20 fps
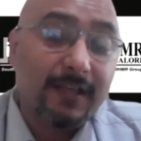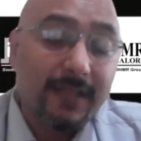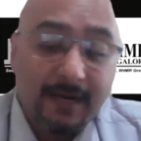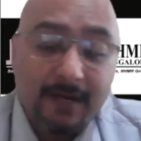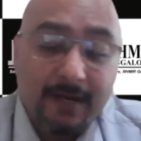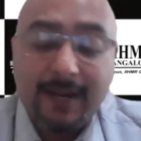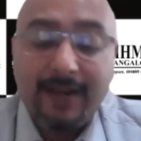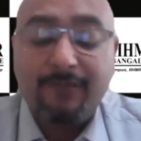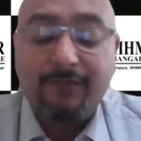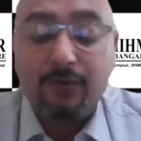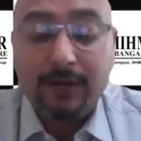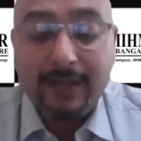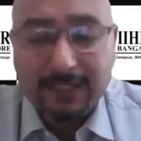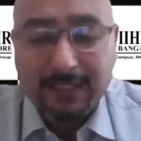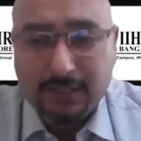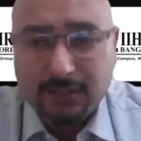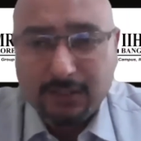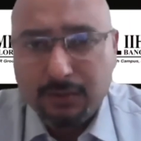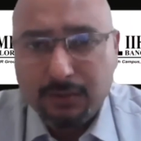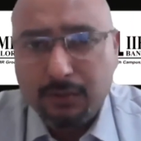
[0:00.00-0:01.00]
Here, I would
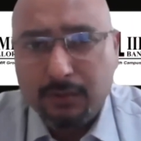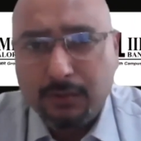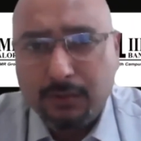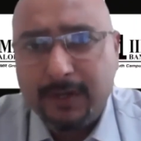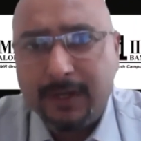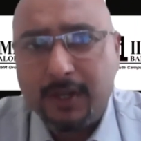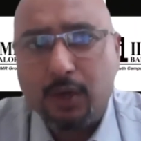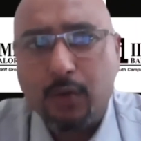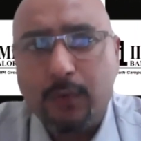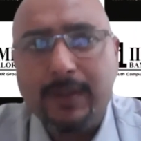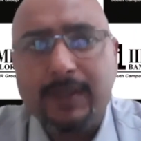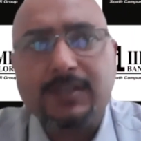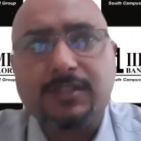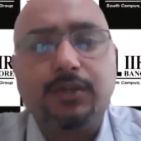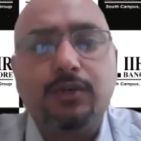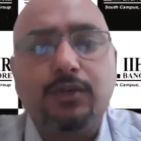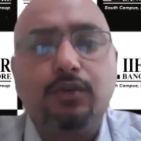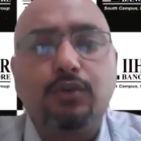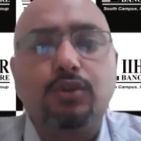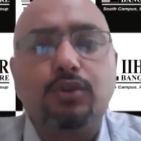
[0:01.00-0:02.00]
like to
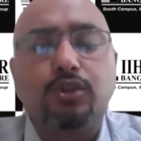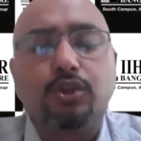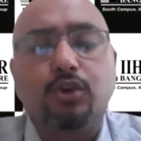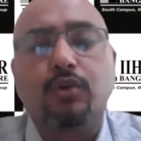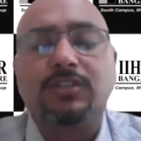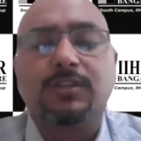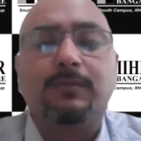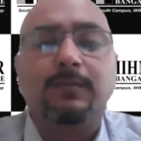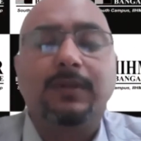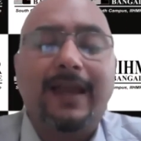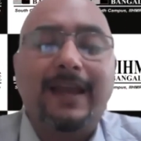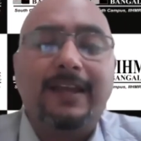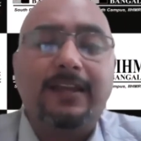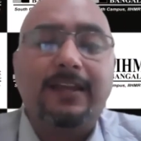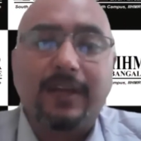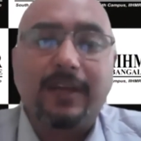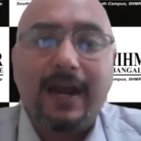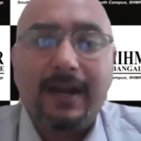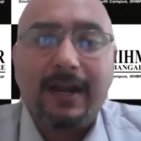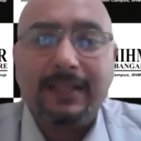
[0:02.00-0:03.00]
request you to throw some
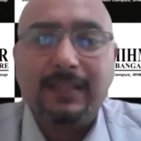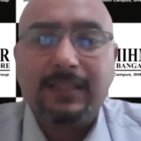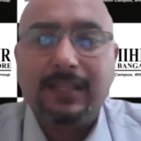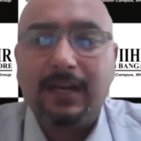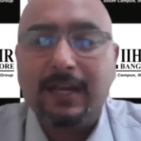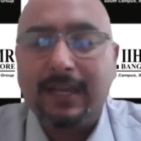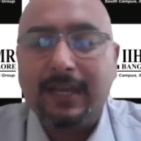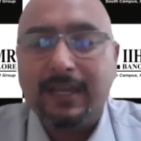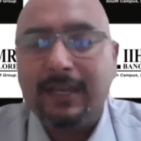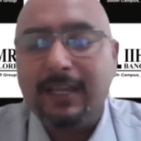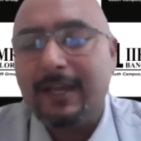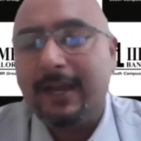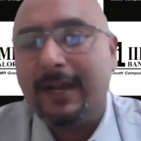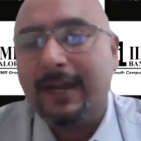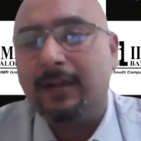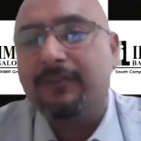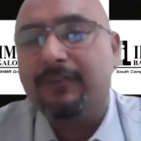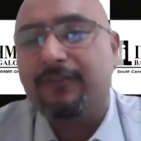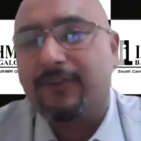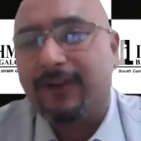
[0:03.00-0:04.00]
light regarding the any
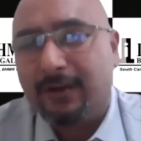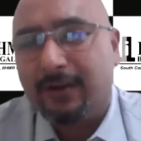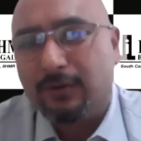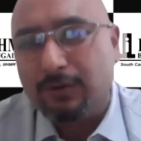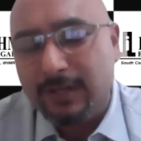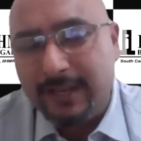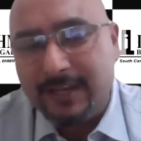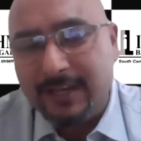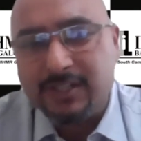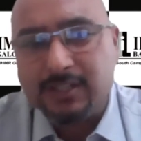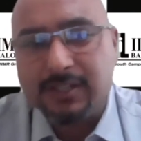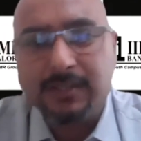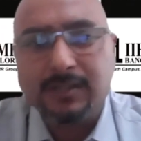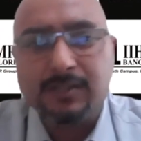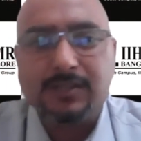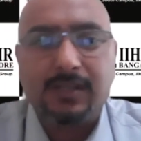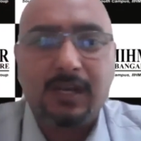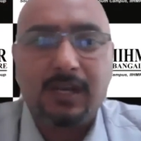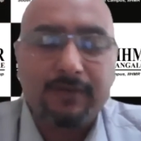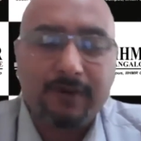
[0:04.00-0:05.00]
kind of
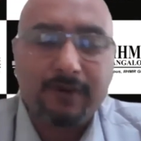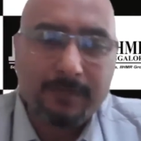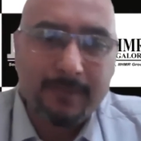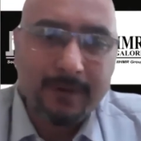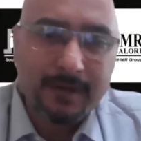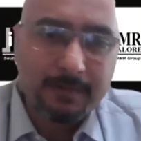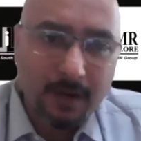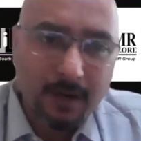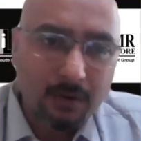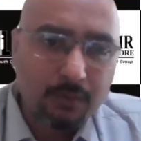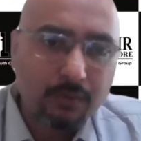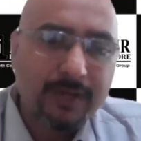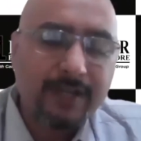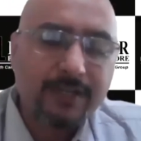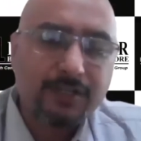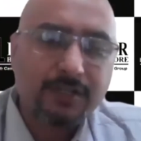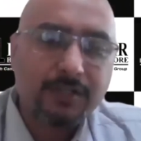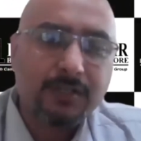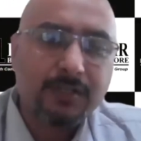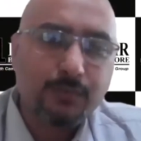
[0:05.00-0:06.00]
regulations, government
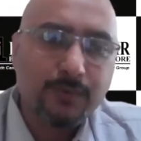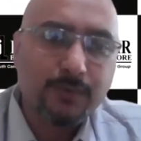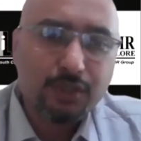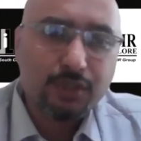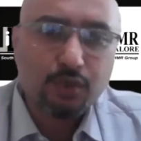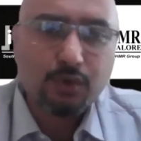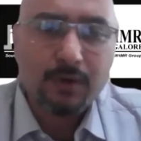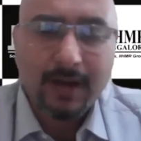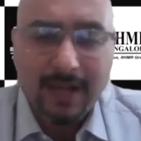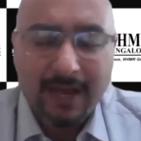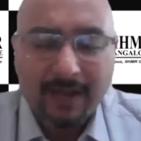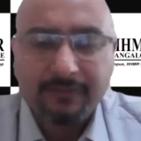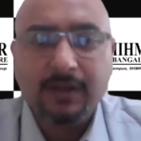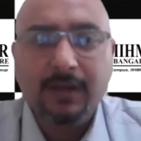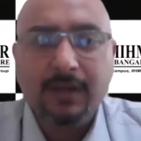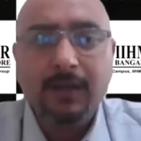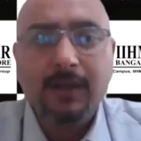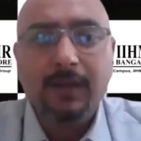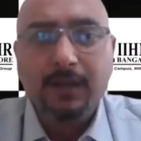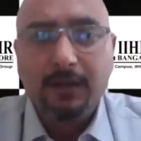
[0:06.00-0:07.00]
foundations, which you
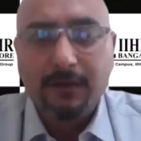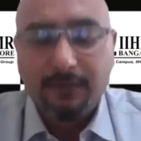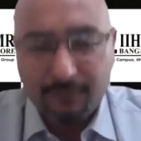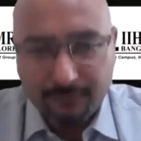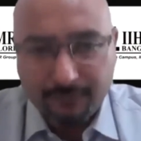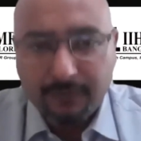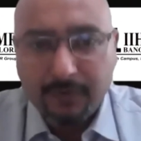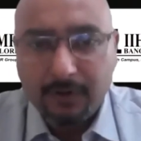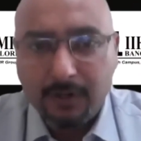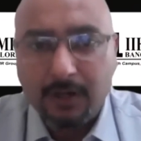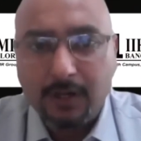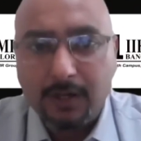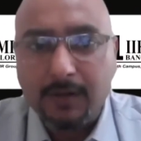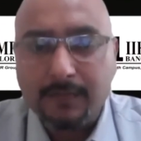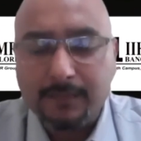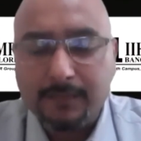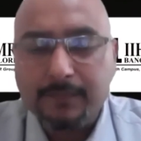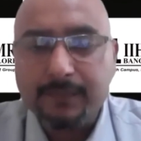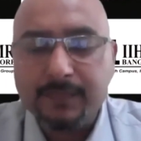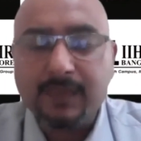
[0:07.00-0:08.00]
have
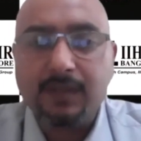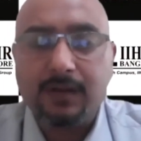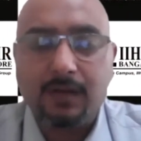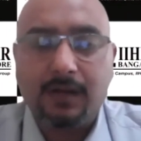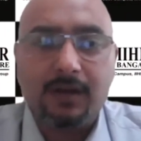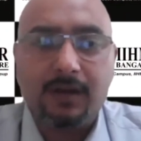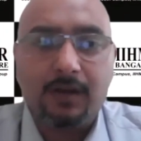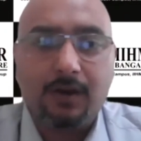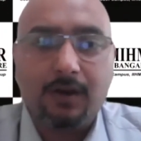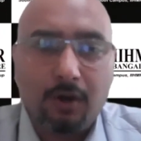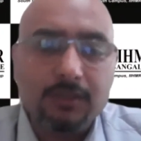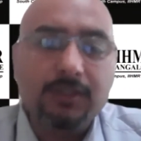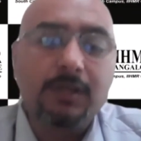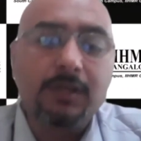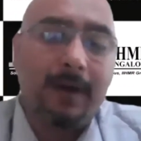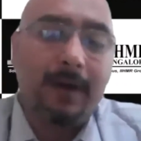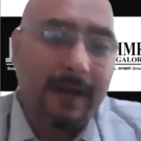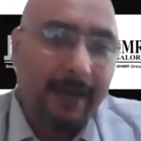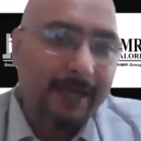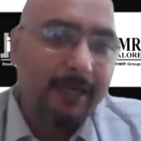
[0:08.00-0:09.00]
on
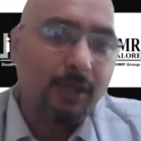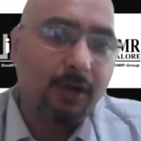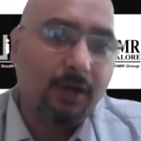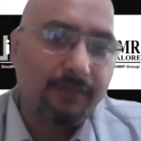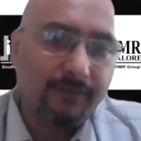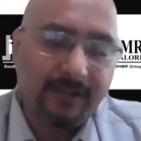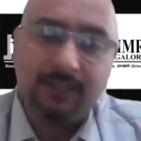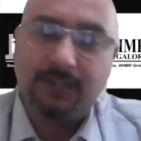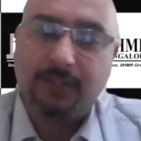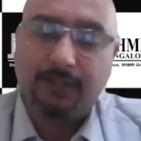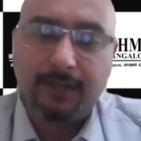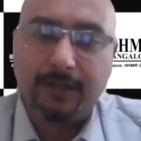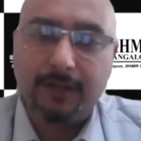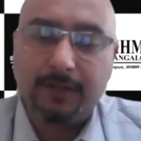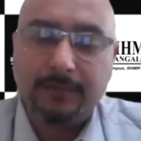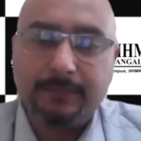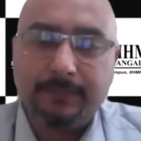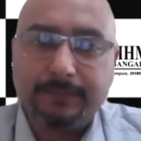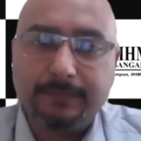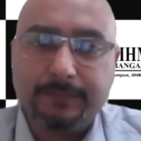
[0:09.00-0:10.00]
the marketing of
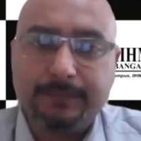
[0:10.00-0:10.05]
healthcare.